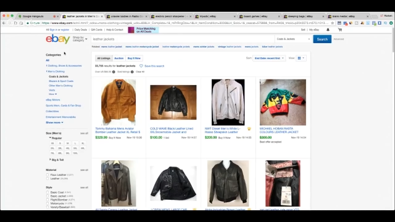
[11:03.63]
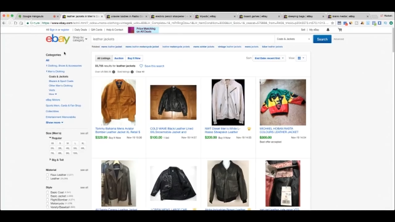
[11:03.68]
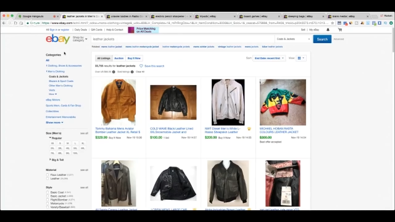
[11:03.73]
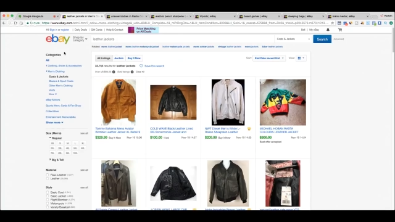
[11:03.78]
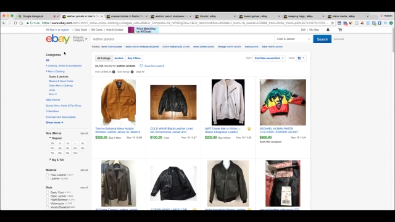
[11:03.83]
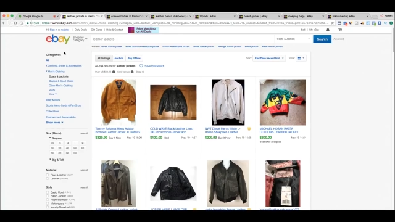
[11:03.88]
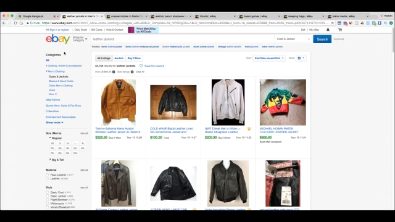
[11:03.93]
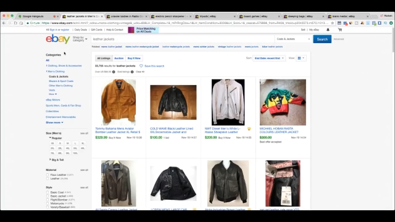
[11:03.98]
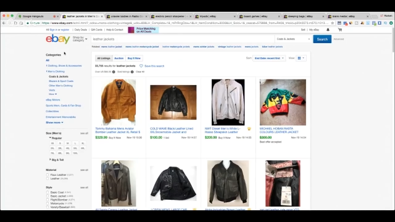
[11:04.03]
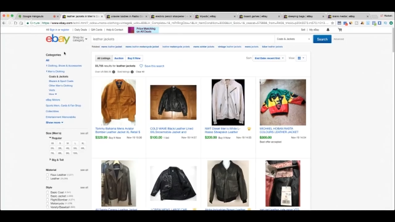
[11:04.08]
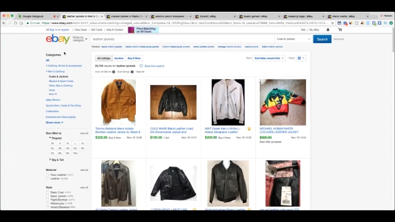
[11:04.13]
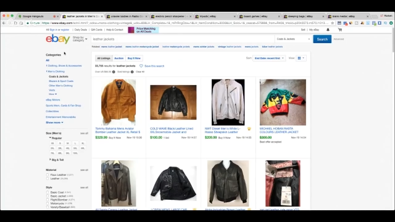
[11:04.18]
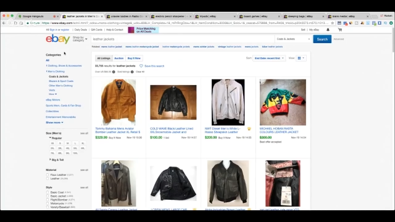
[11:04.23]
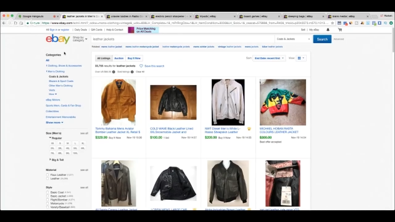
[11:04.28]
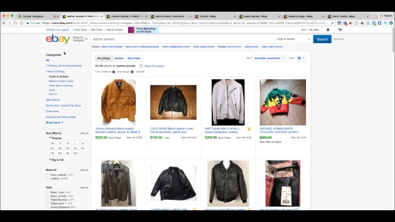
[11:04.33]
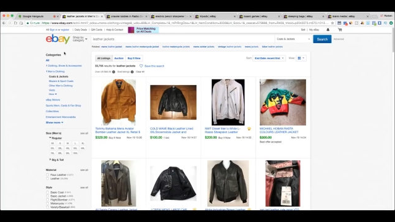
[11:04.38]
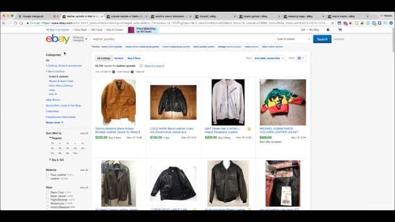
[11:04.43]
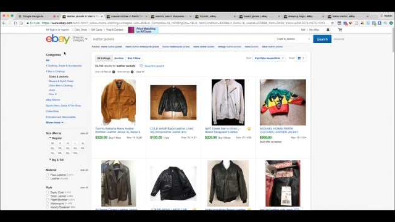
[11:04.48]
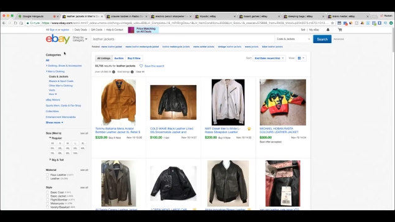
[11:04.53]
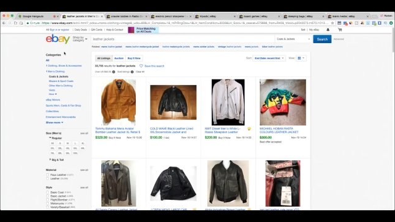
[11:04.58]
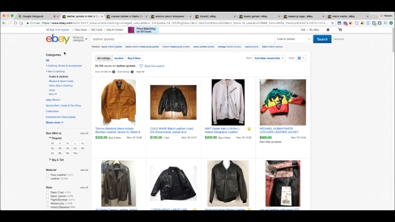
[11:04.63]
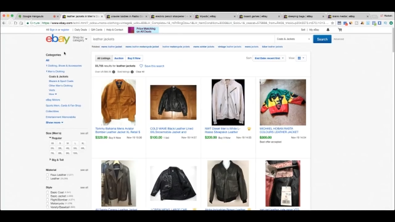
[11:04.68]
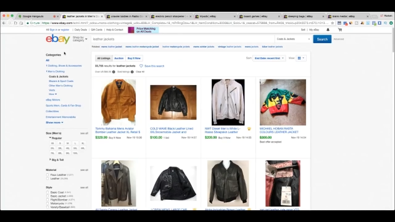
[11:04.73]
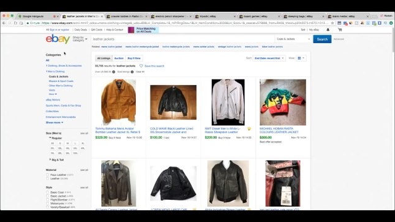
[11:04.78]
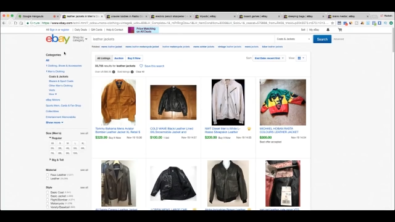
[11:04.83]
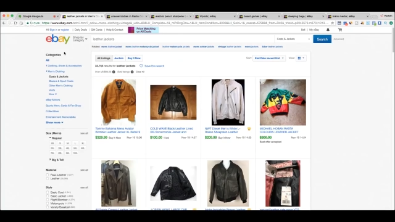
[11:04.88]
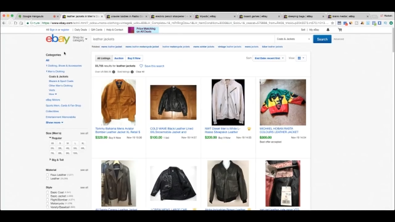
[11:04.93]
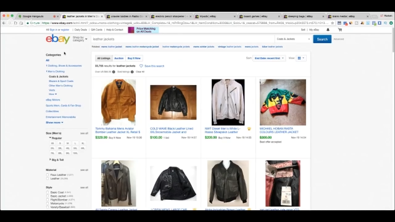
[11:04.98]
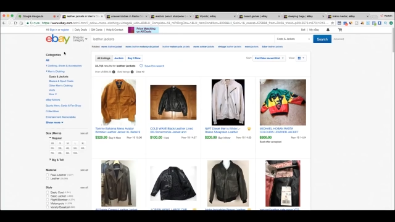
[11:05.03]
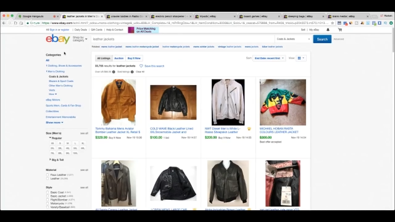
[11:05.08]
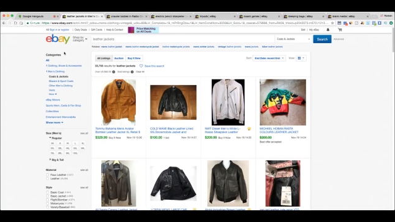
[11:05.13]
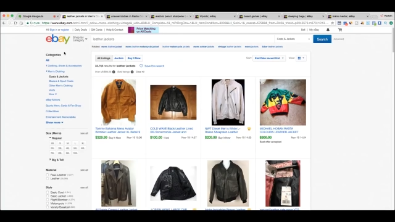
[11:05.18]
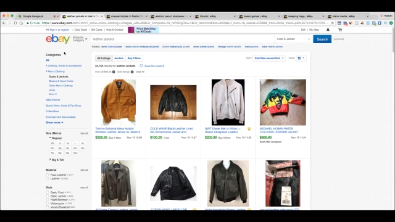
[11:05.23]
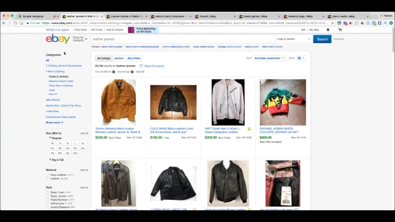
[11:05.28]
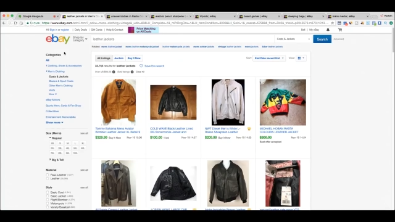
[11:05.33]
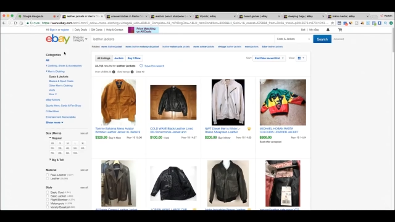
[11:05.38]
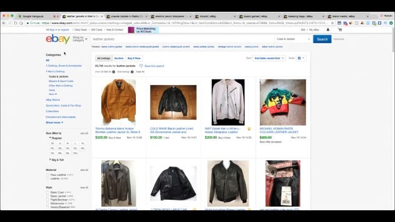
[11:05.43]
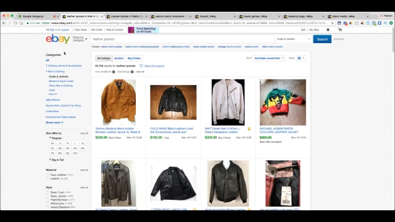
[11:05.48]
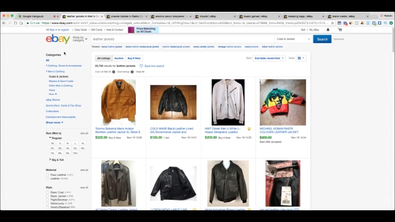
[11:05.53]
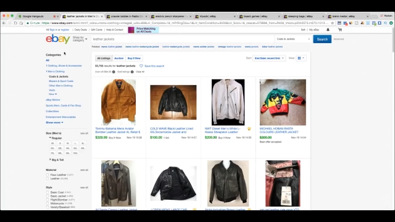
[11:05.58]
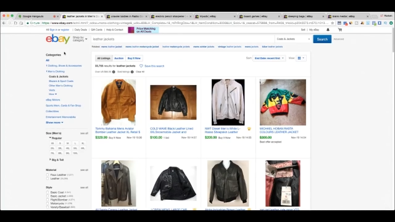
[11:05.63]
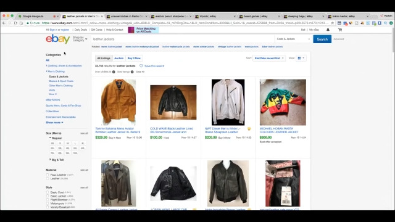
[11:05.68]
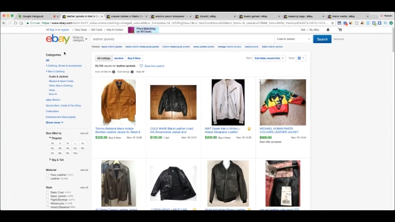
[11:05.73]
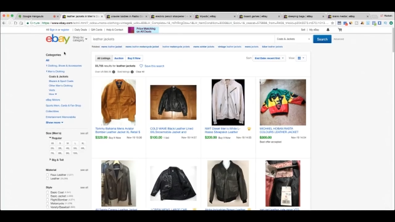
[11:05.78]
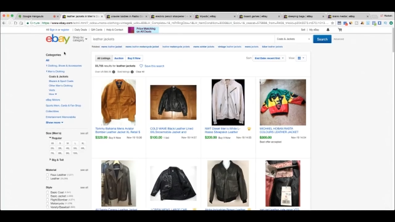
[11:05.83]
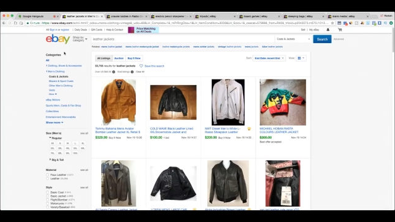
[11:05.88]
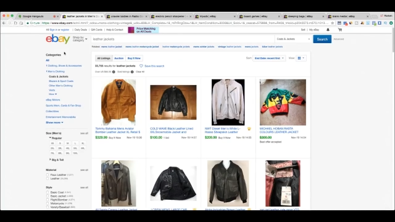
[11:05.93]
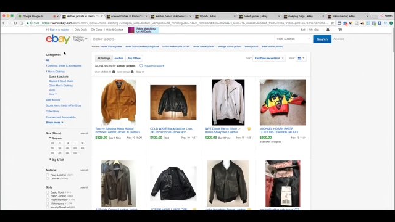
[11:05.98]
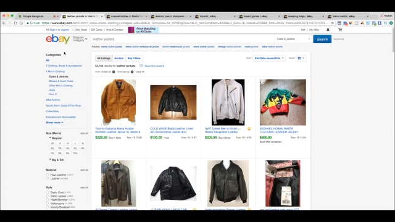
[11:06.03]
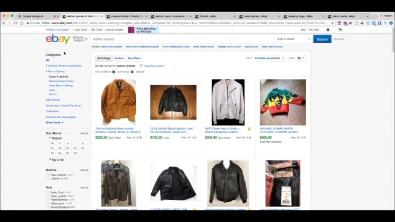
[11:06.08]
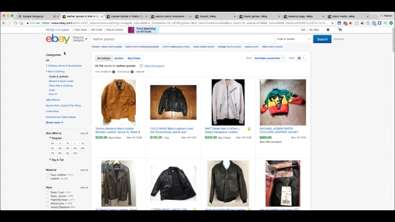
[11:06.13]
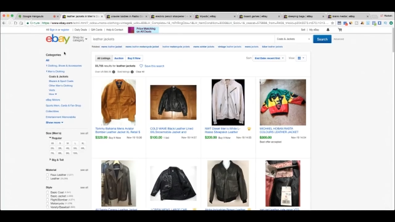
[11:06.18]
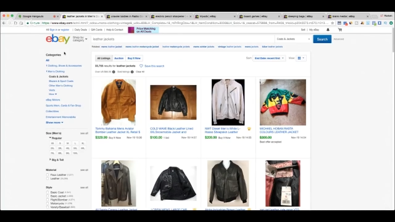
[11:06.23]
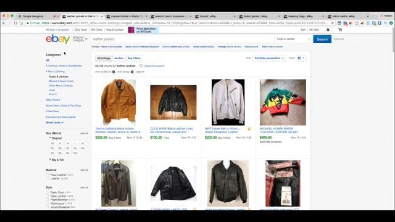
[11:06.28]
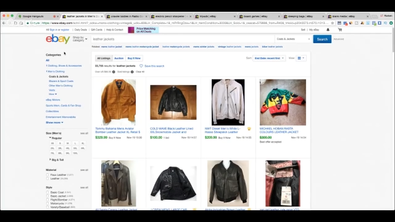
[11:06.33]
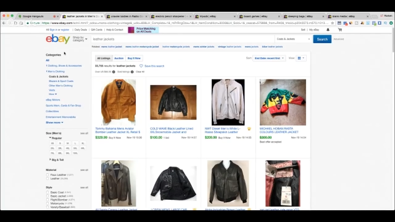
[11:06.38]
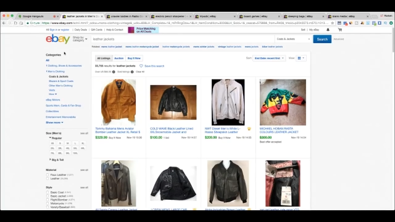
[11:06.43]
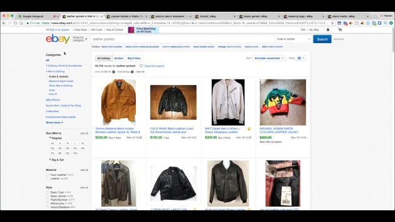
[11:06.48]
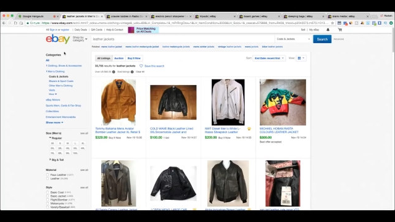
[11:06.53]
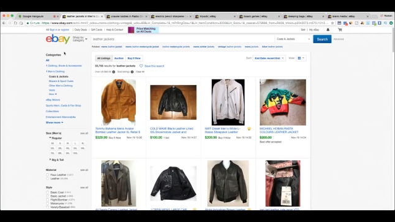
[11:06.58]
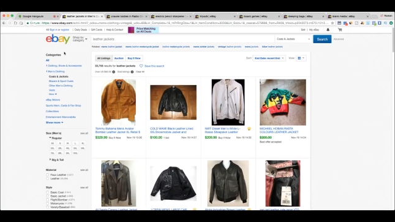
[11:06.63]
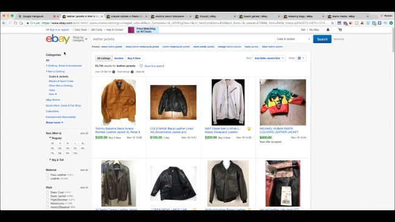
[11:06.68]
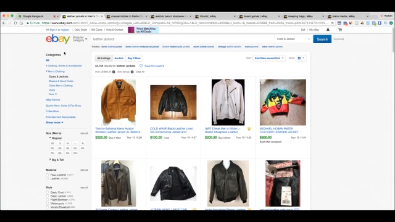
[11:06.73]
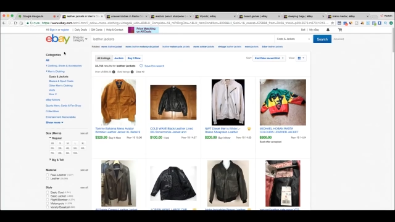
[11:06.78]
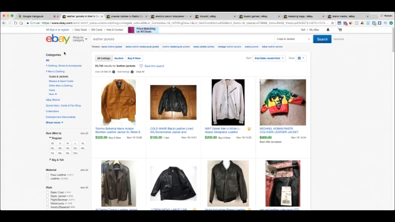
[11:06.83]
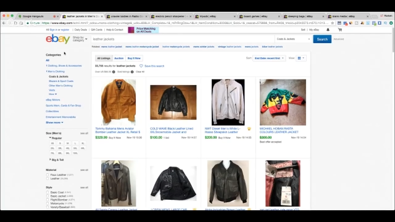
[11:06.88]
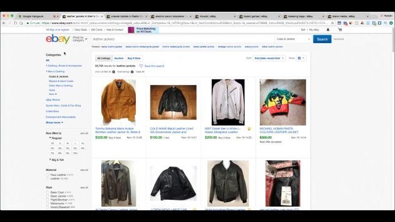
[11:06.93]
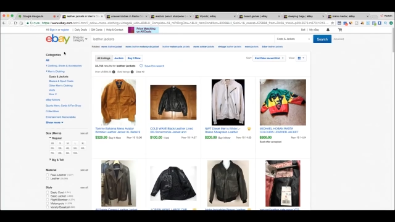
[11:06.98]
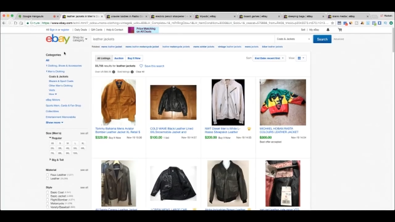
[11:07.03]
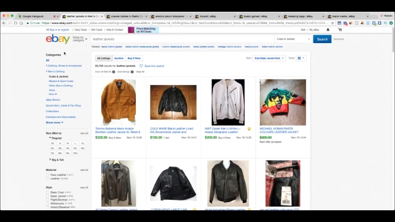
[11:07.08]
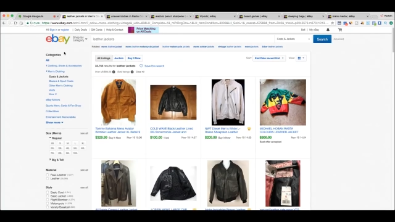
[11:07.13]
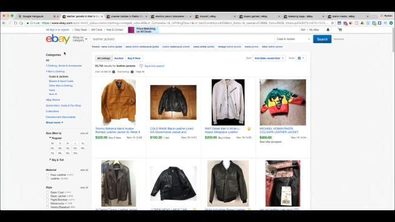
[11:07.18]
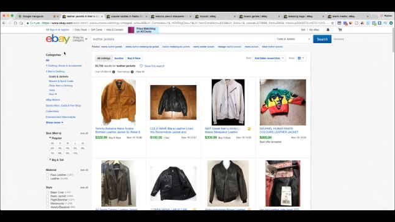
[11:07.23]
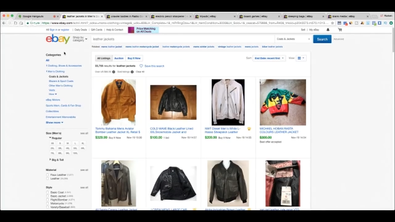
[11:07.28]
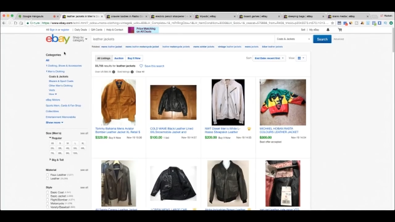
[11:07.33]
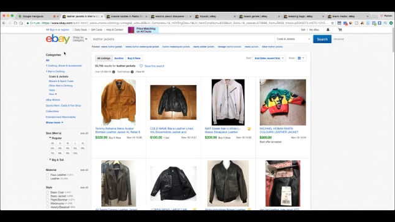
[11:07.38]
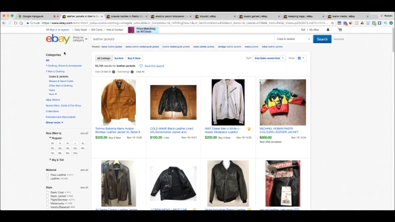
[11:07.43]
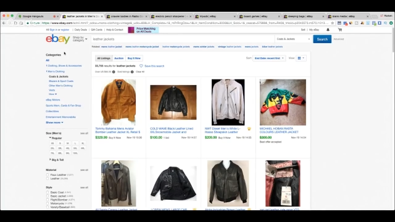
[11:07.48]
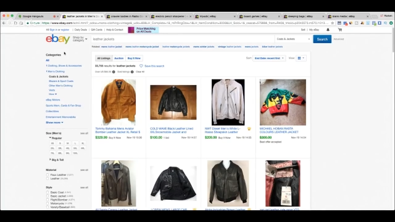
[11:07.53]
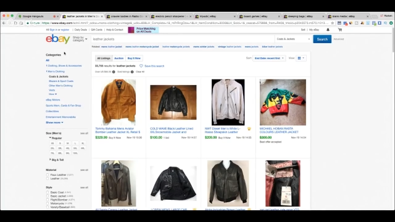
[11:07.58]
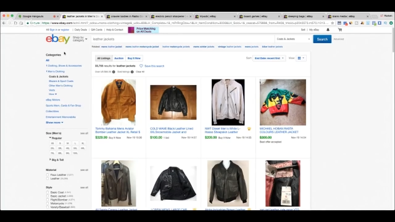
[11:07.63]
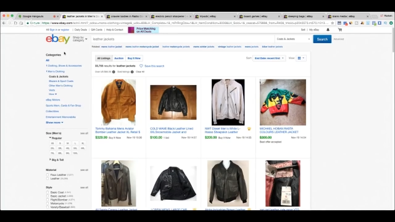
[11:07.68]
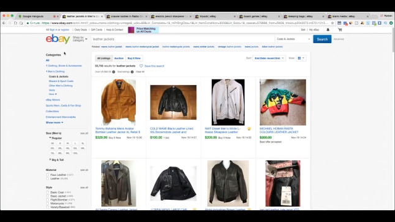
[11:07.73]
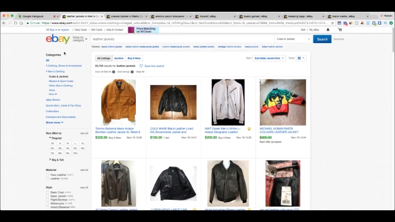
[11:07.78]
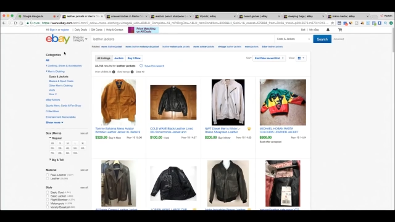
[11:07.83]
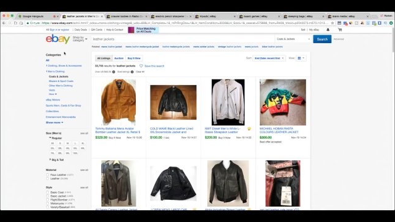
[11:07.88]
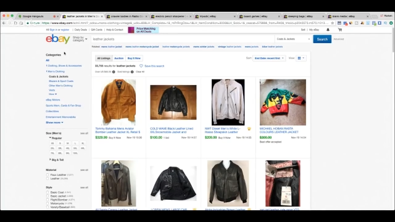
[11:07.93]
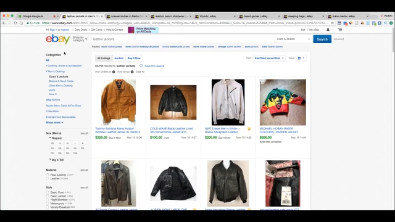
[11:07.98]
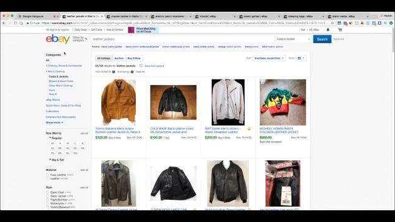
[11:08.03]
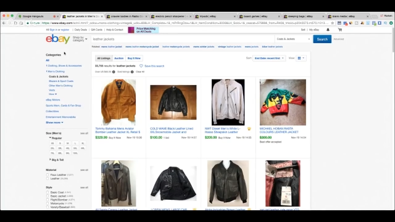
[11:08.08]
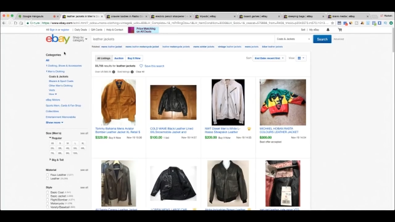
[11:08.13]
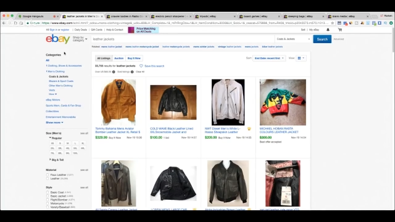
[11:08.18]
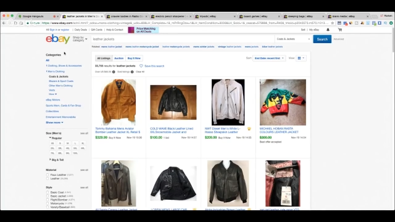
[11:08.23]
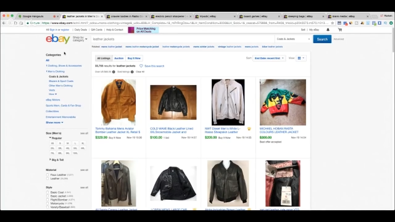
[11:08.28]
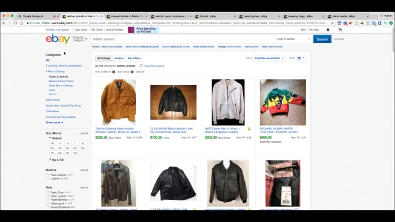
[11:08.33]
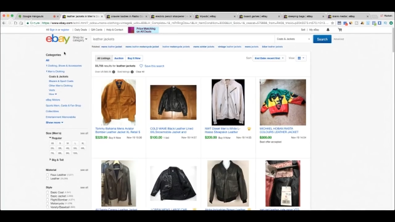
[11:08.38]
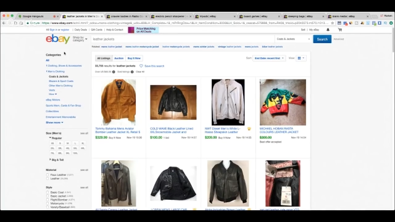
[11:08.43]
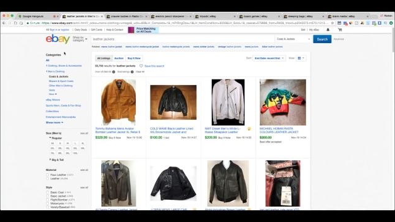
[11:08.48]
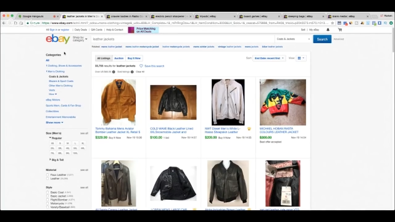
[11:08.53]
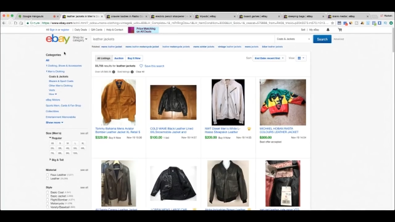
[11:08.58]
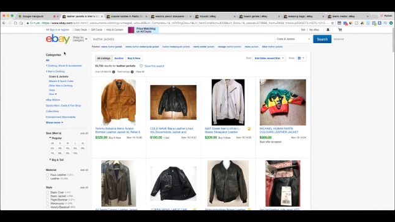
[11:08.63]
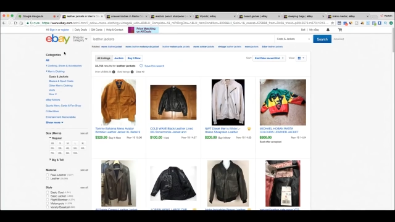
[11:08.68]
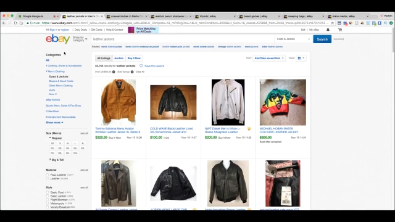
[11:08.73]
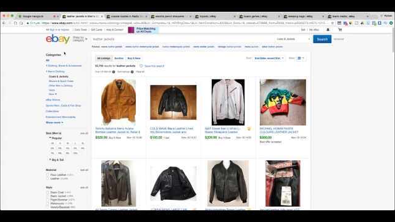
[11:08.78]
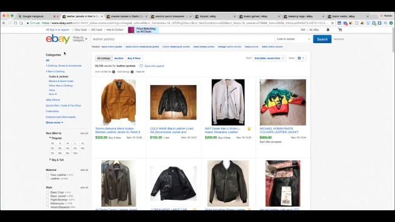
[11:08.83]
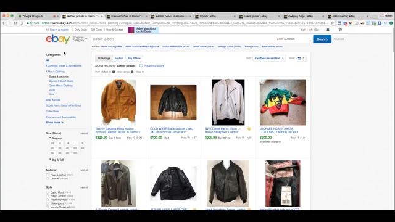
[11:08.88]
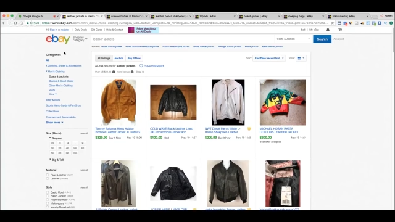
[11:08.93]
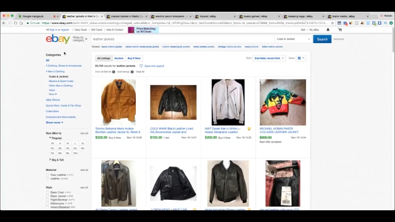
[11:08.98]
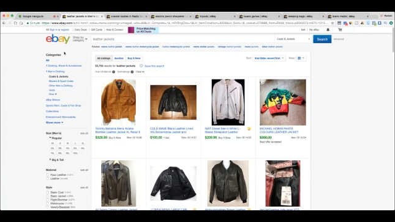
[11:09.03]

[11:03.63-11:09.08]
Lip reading: Nobody's mouth can be seen.